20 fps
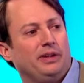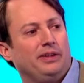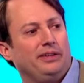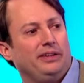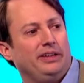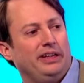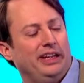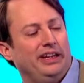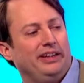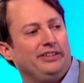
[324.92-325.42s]

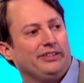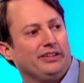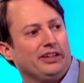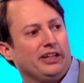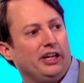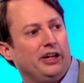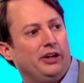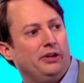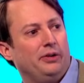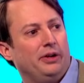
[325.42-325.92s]
with years
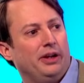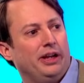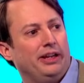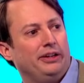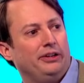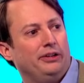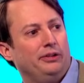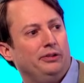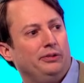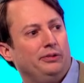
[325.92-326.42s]
ago
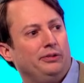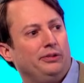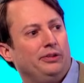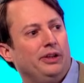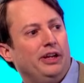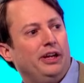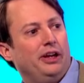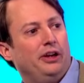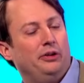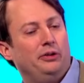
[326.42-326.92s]
and
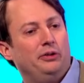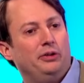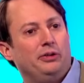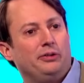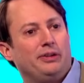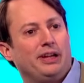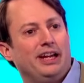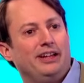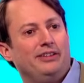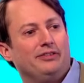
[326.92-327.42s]
who
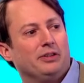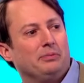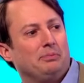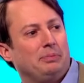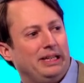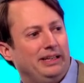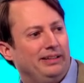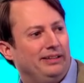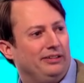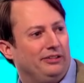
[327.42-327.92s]
you gave a
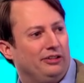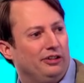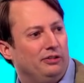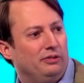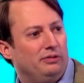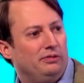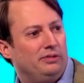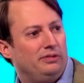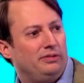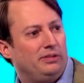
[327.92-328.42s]
bin to.
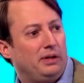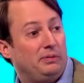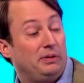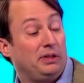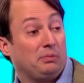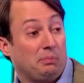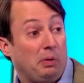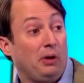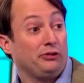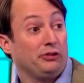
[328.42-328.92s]
I mean,
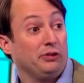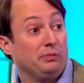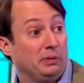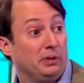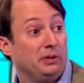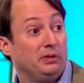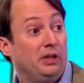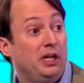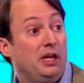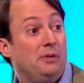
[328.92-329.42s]
it's
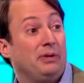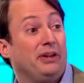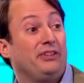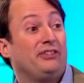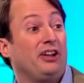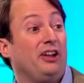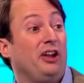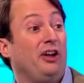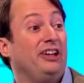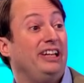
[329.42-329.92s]
possible, but
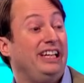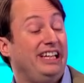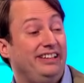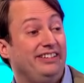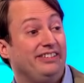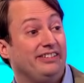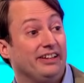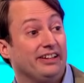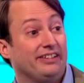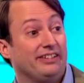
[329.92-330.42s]
it's a lot
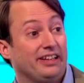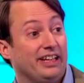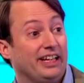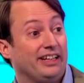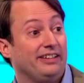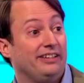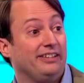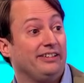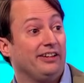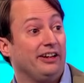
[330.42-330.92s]
easier to
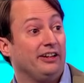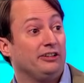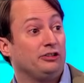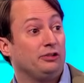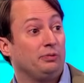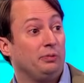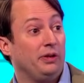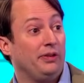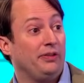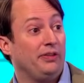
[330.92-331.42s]
get in
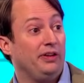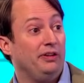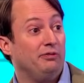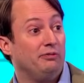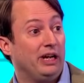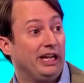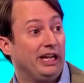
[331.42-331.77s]
touch with the